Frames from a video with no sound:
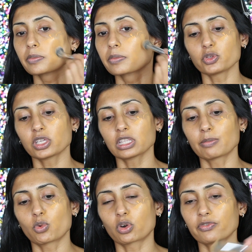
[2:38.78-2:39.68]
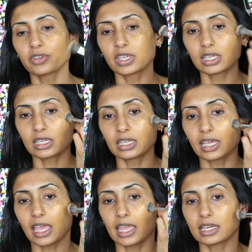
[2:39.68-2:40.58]
I'm using the Morphe
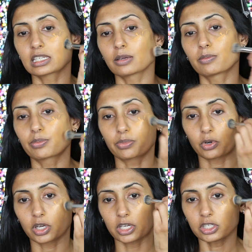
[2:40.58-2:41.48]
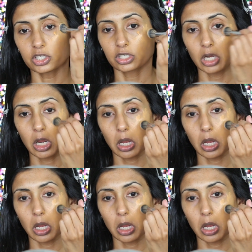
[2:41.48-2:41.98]
E8 brush.